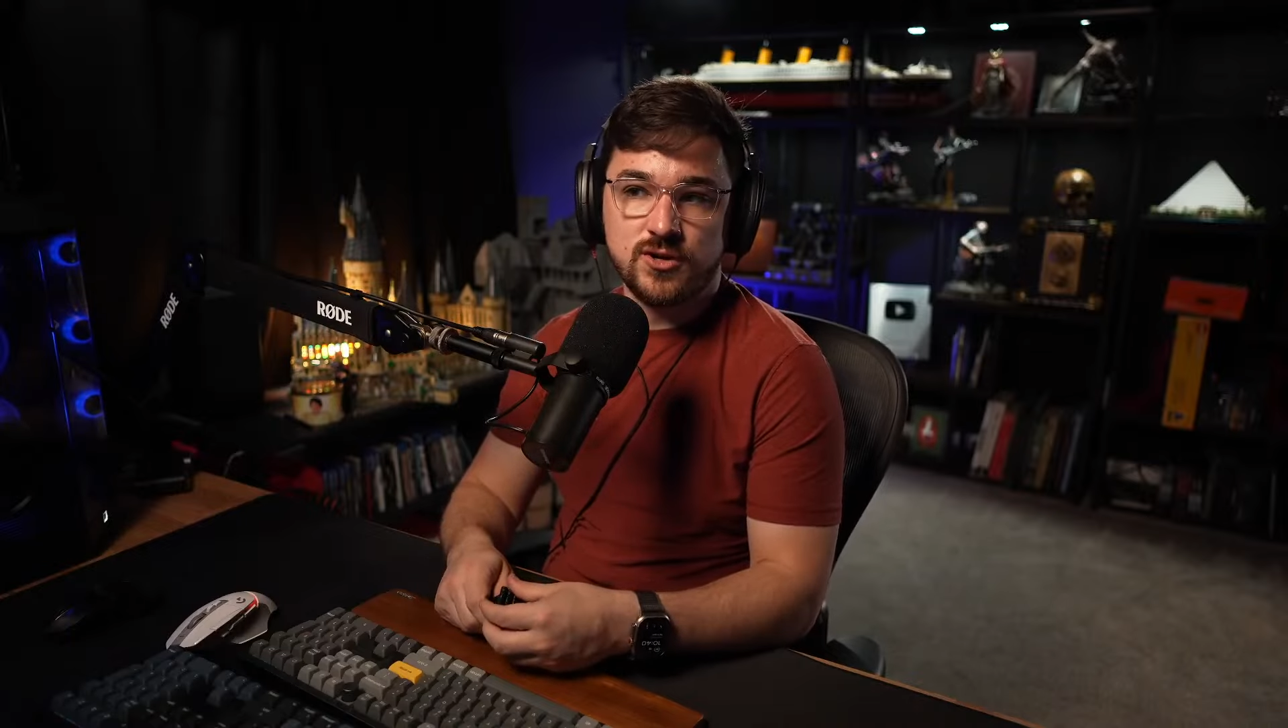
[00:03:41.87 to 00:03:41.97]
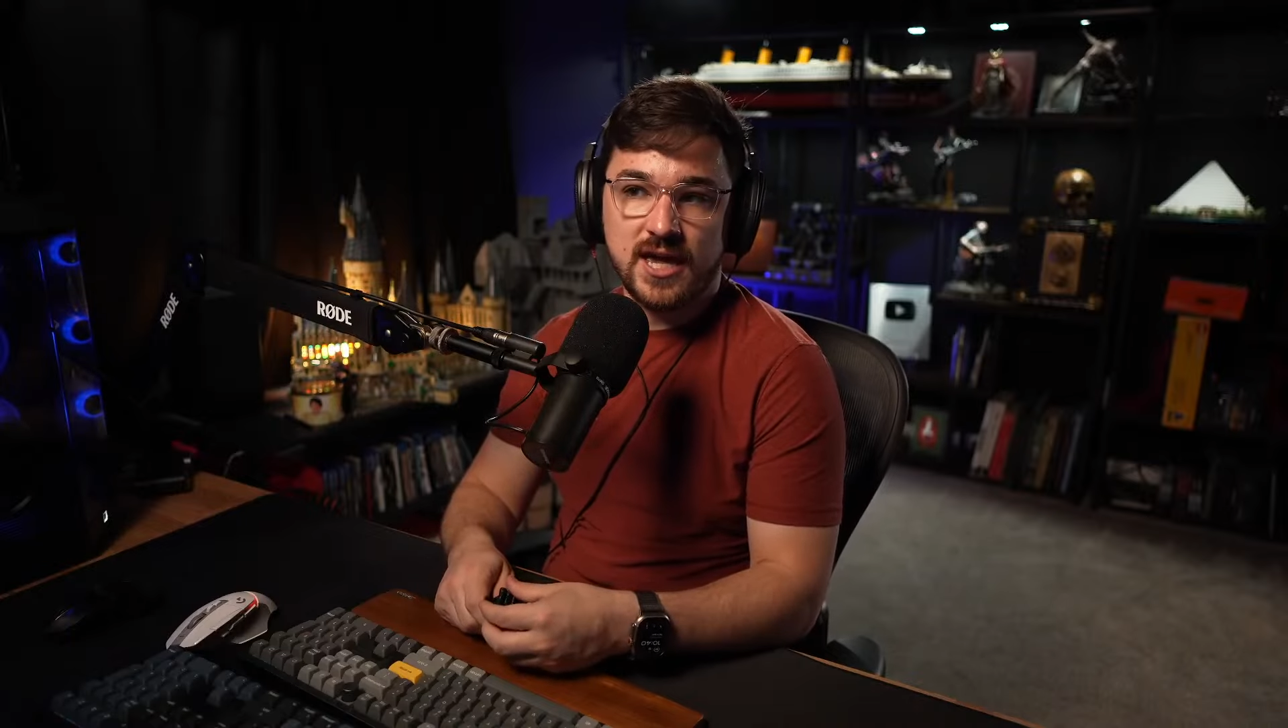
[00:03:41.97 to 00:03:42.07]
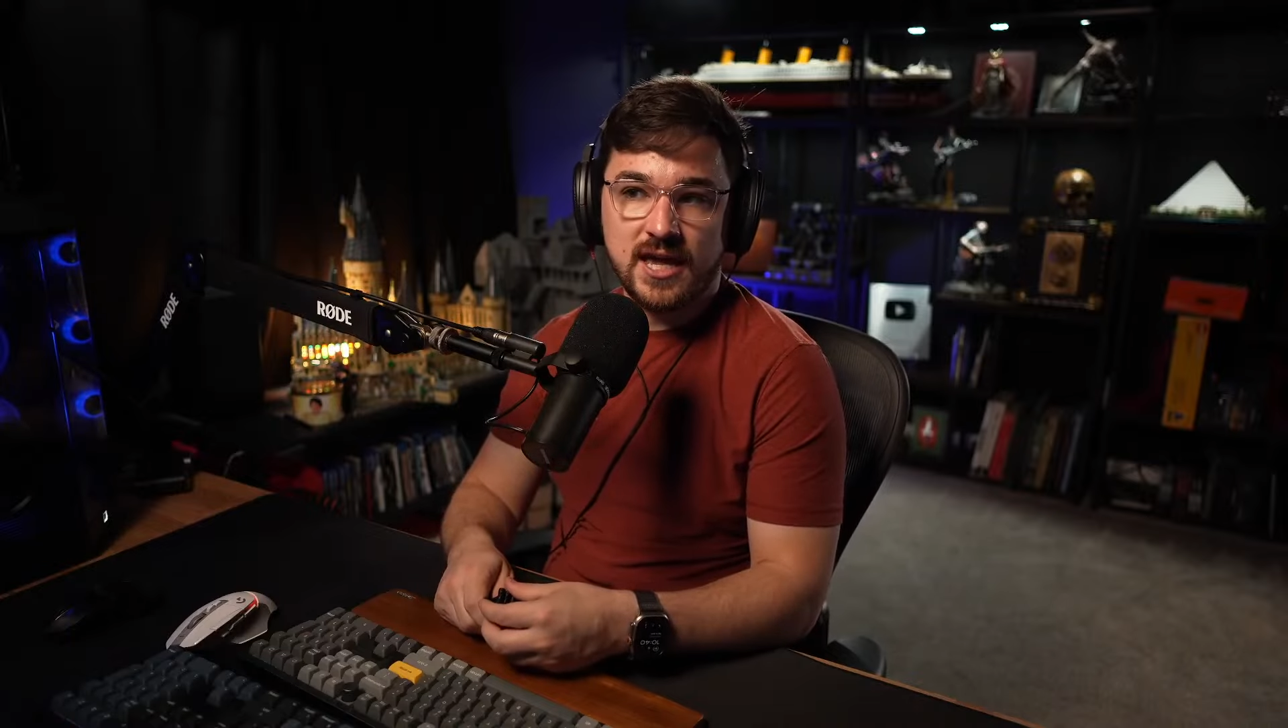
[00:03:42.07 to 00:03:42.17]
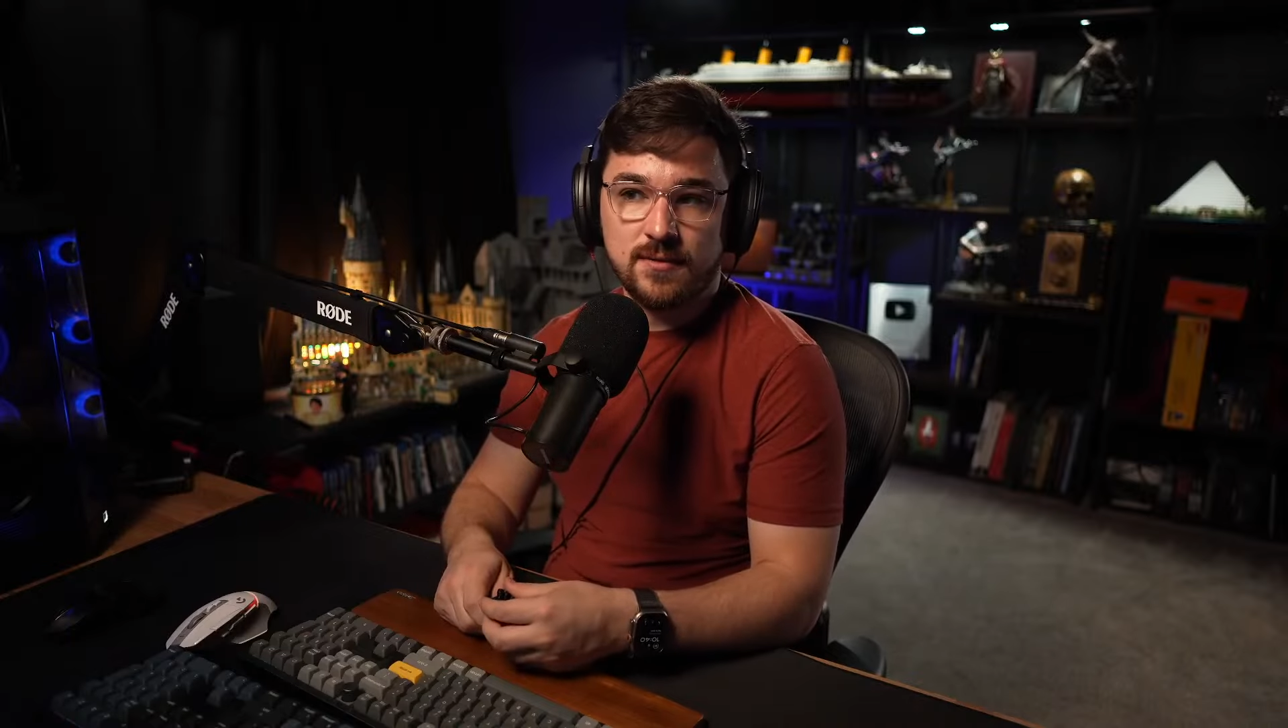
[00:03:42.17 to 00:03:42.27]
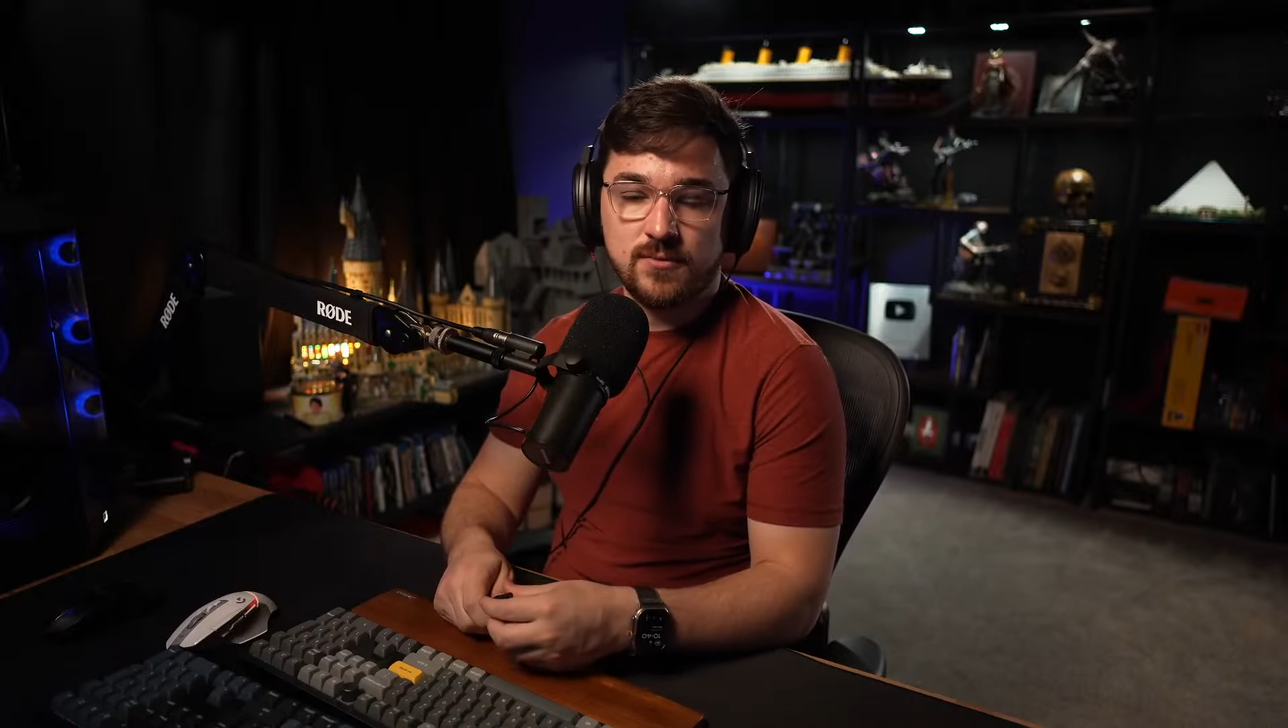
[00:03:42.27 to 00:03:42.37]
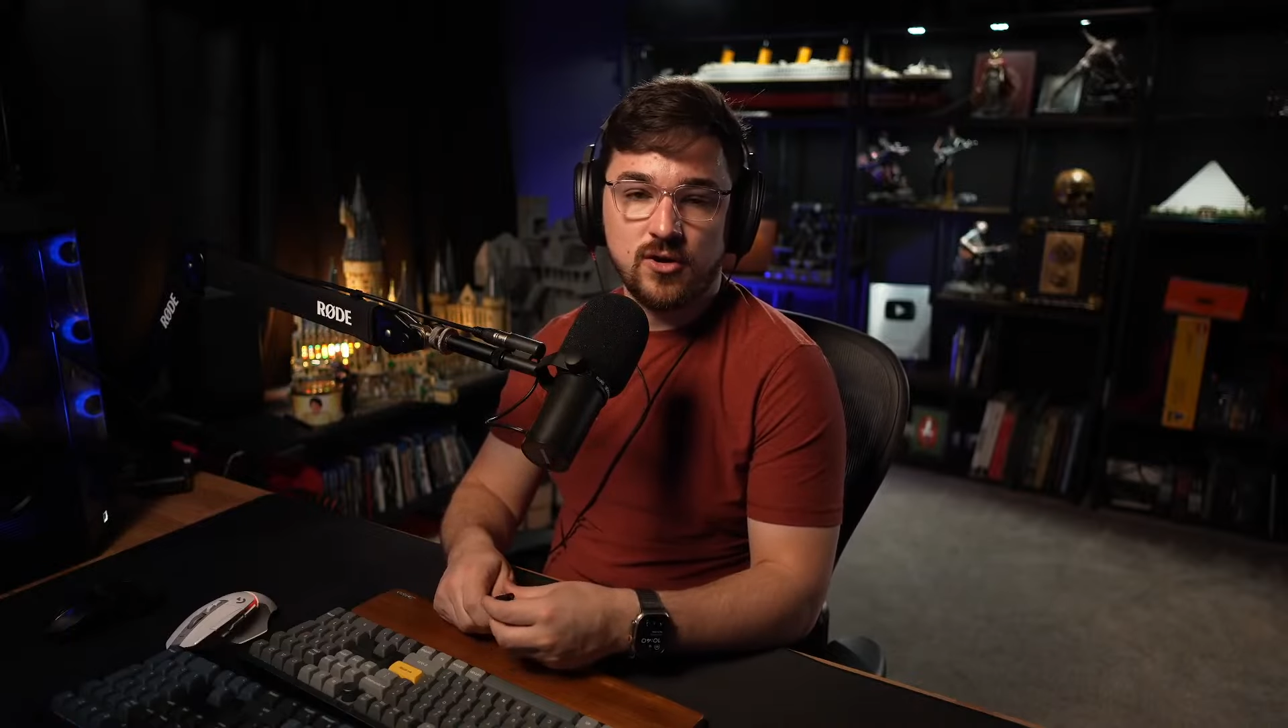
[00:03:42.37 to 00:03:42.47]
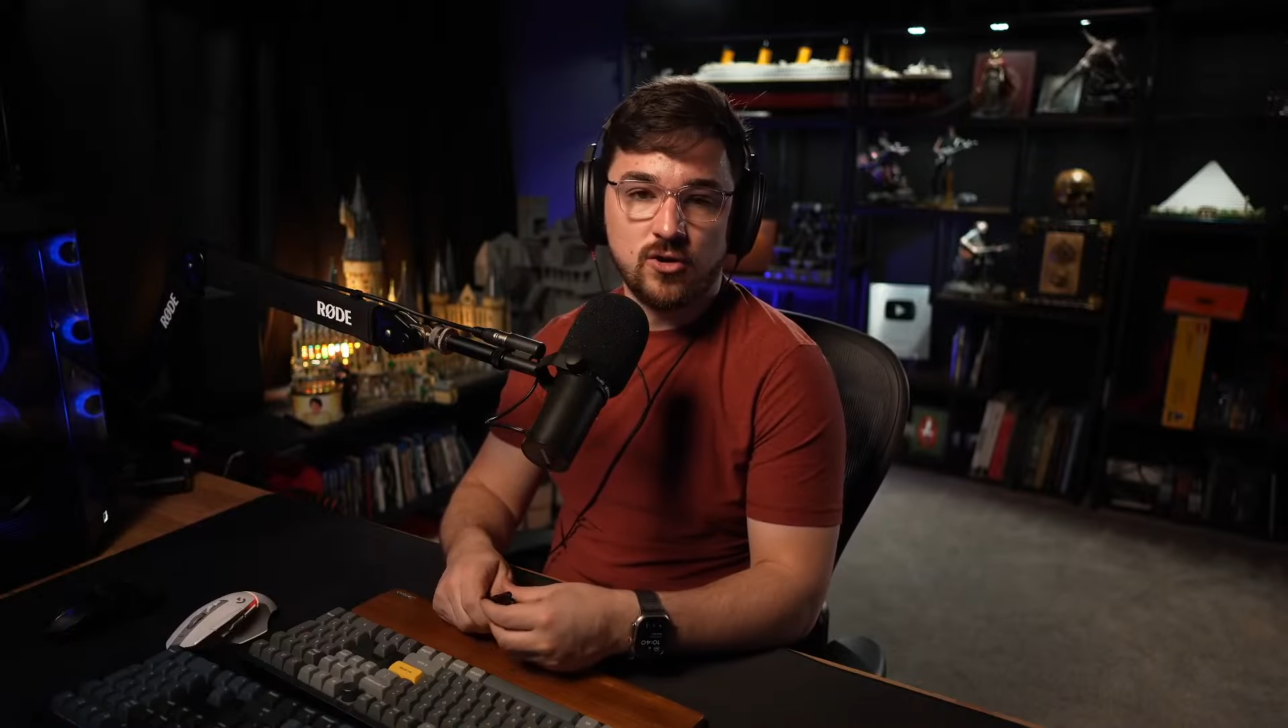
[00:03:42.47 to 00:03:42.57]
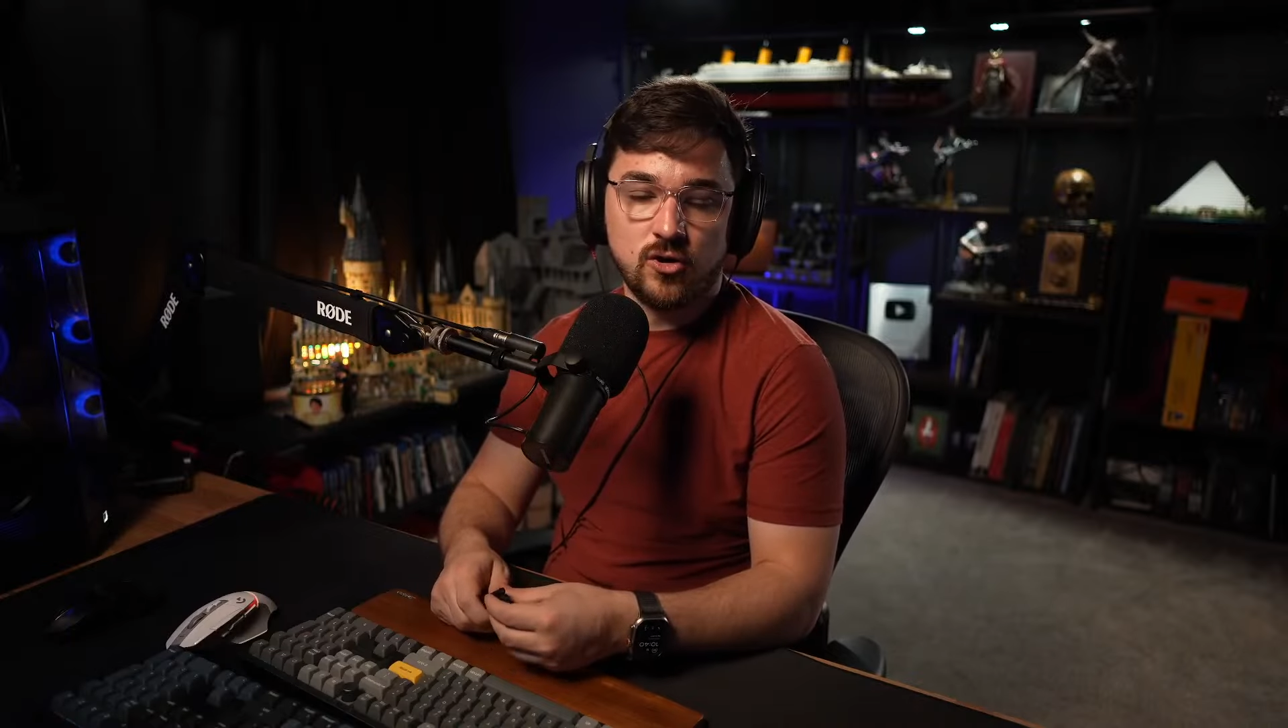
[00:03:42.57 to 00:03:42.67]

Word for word: game or,